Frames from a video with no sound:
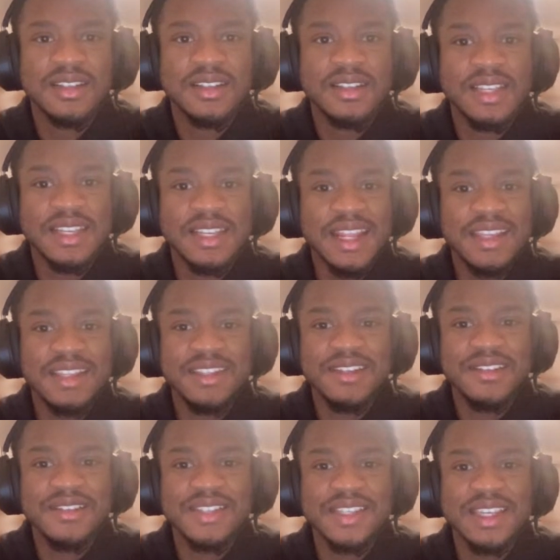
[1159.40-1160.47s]
In 8
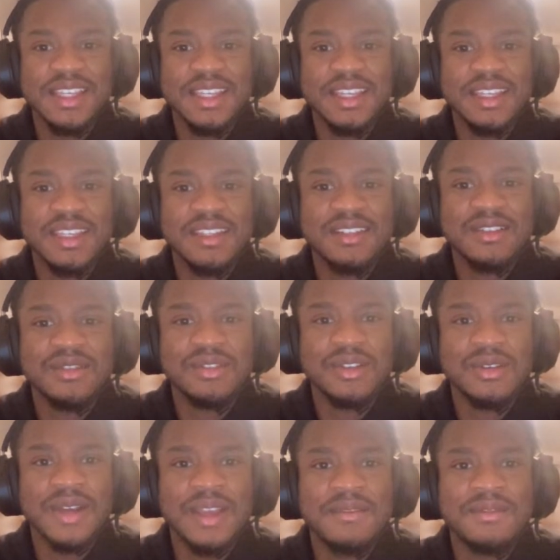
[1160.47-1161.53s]
years he ain't get no
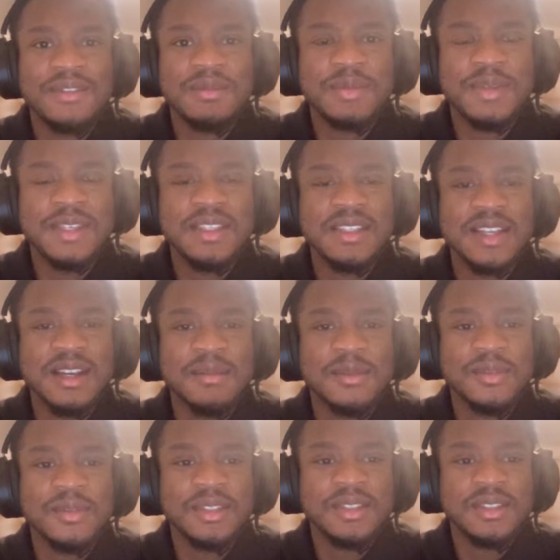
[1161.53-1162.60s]
MVP top
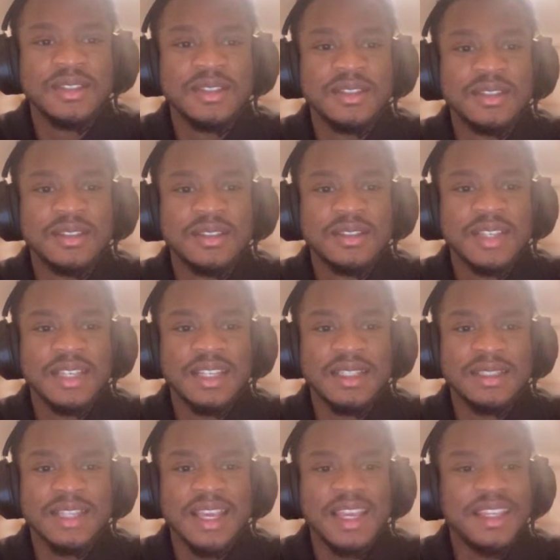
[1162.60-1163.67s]
3. In
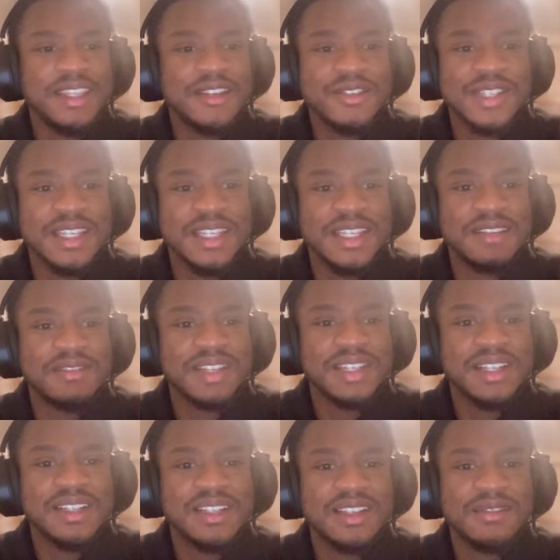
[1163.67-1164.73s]
8 years he ain't even
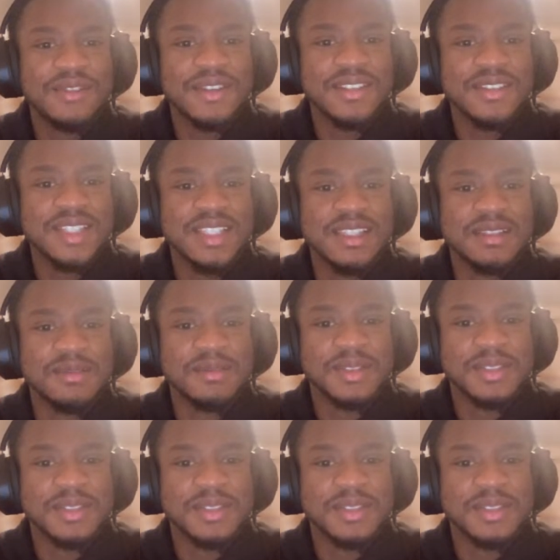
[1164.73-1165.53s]
get a defensive team.